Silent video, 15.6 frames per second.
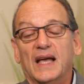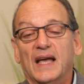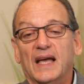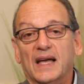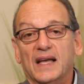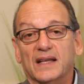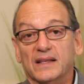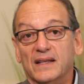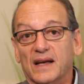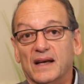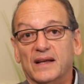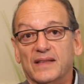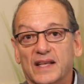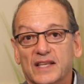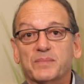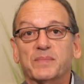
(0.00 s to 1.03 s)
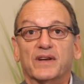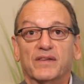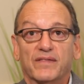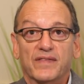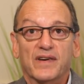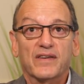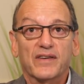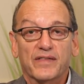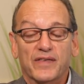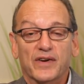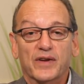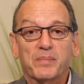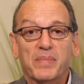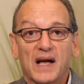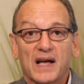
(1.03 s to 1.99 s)
And that's been a very,
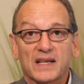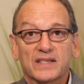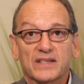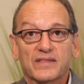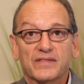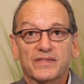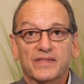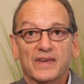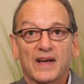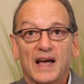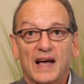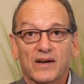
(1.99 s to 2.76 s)
very positive,